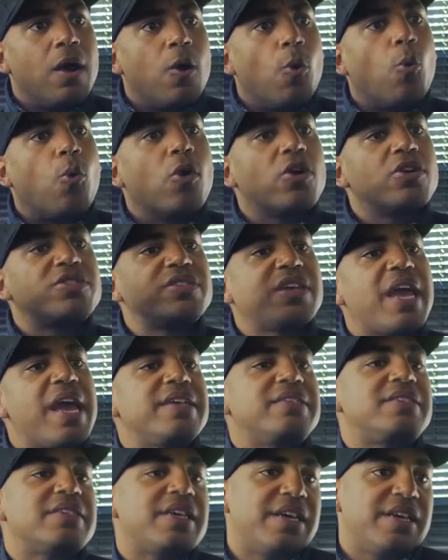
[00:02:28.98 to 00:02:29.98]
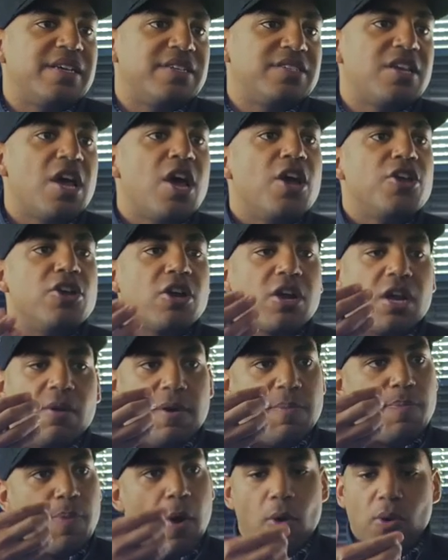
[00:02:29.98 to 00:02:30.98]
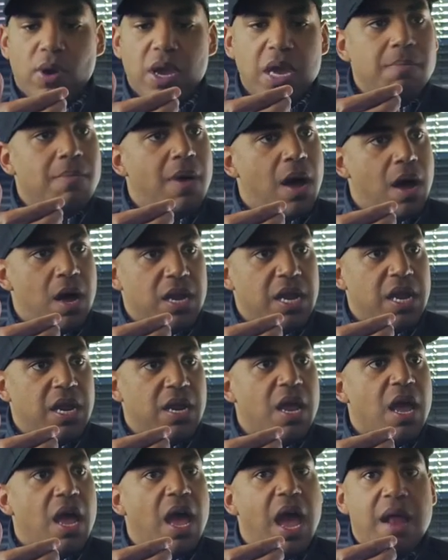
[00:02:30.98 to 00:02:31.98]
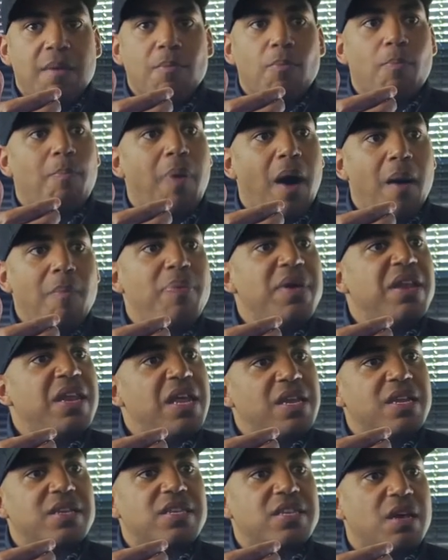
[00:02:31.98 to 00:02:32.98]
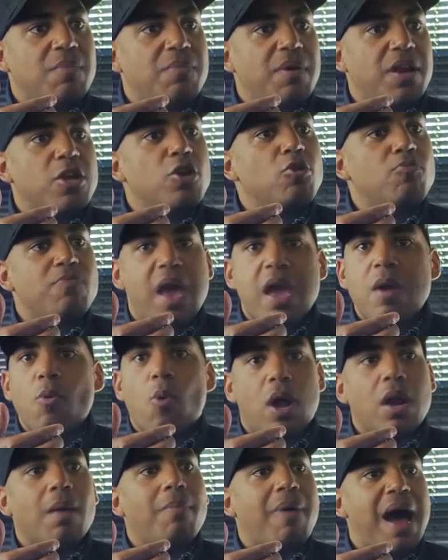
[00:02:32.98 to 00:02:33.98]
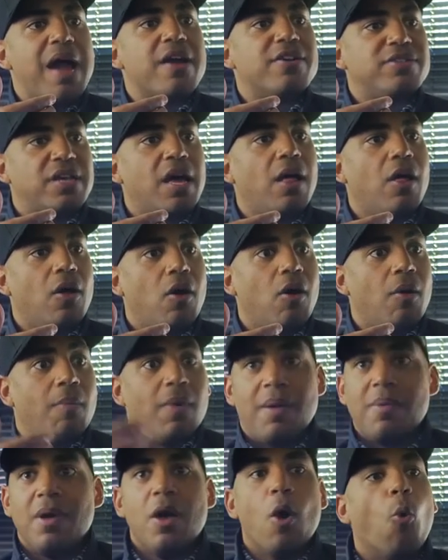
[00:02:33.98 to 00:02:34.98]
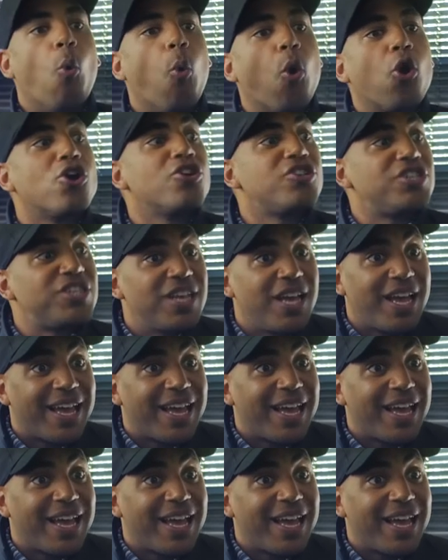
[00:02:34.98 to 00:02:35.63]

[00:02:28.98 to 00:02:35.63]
Worst case is you're gonna be Pokemoning and bumping into somebody who may wanna buy or sell a home. I mean, worst